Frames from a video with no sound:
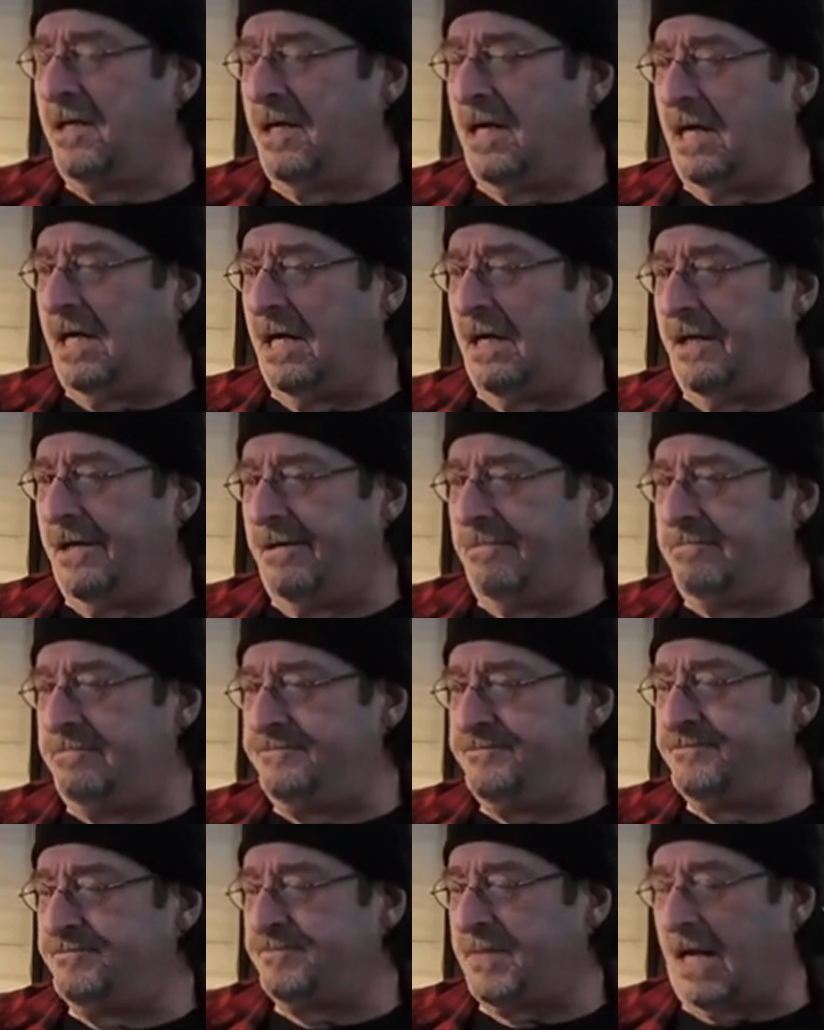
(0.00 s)

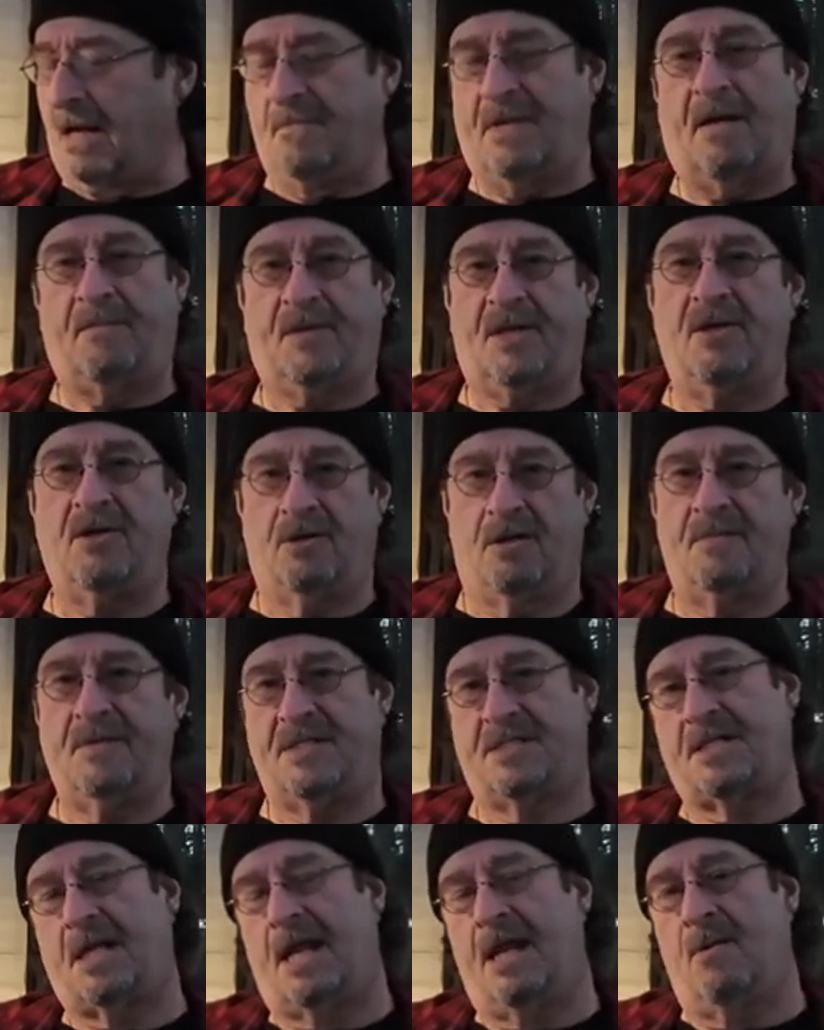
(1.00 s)
Um, but I'm definitely going to be
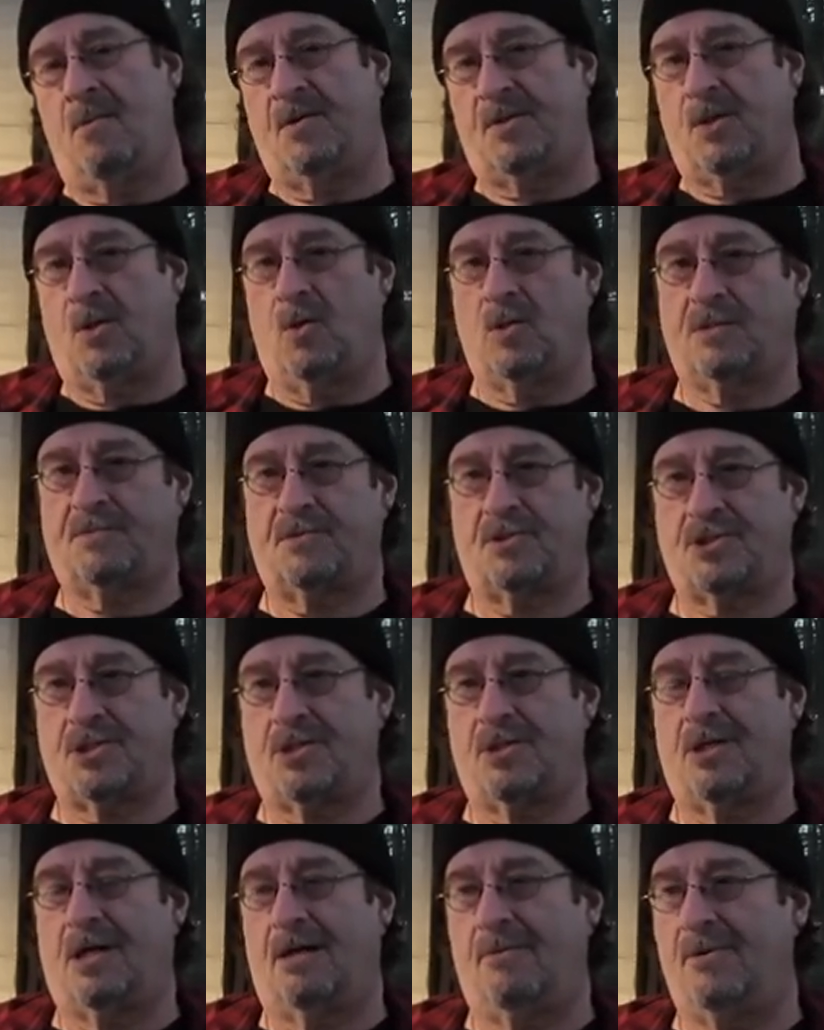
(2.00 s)
staying with those for
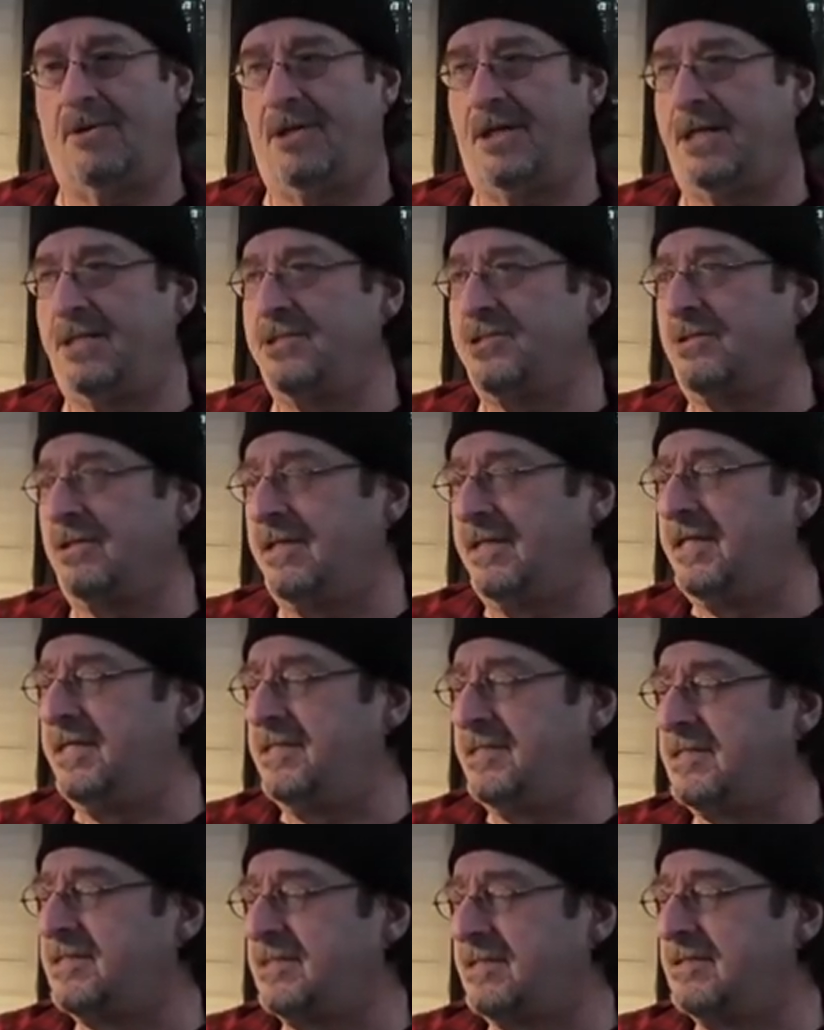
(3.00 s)
sure. I really enjoy
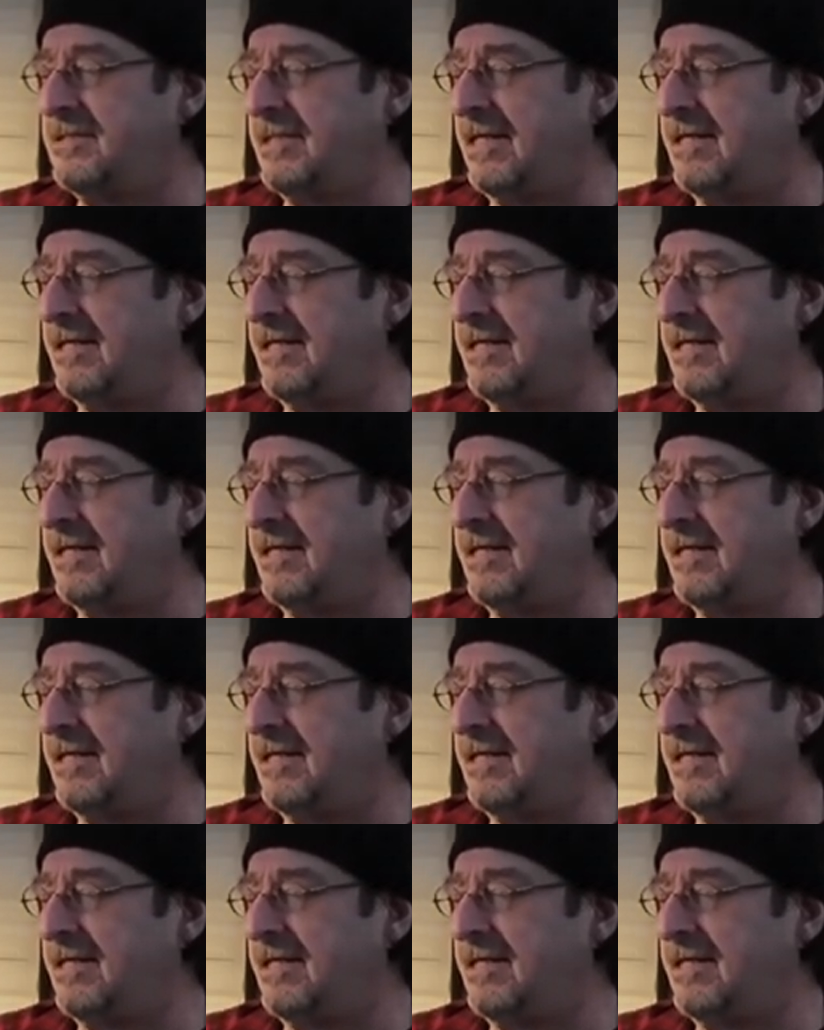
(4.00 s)
these.